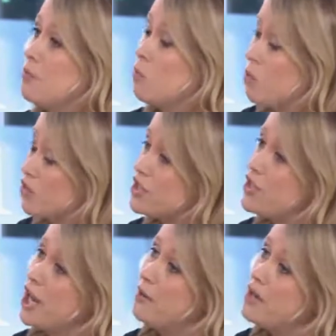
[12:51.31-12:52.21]
want to
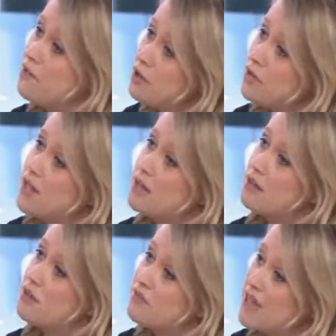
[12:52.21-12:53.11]
know if you
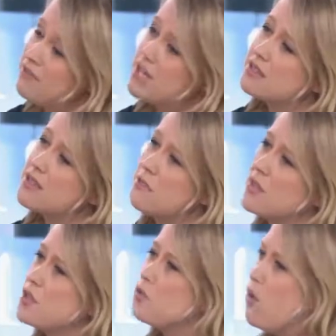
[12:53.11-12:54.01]
think that they've done
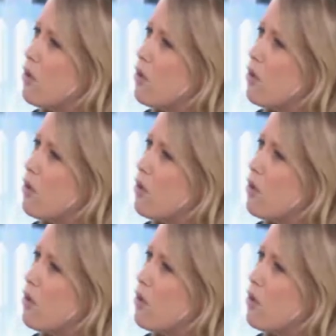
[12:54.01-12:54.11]
something that's